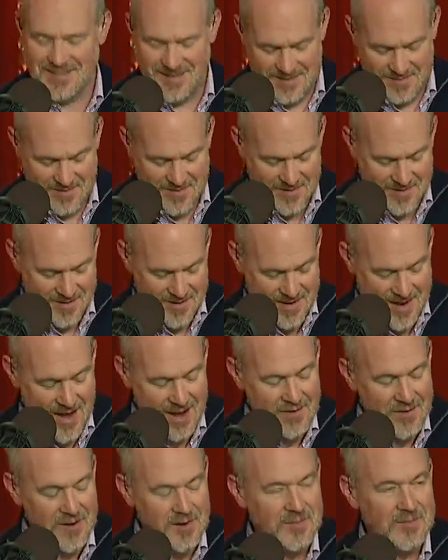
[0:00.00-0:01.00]
There are
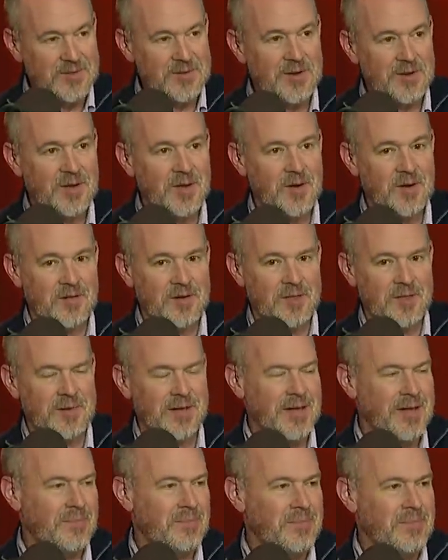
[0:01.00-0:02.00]
acronyms all over the
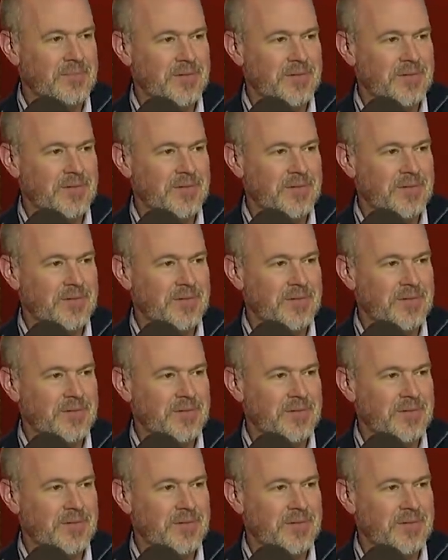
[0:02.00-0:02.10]
map.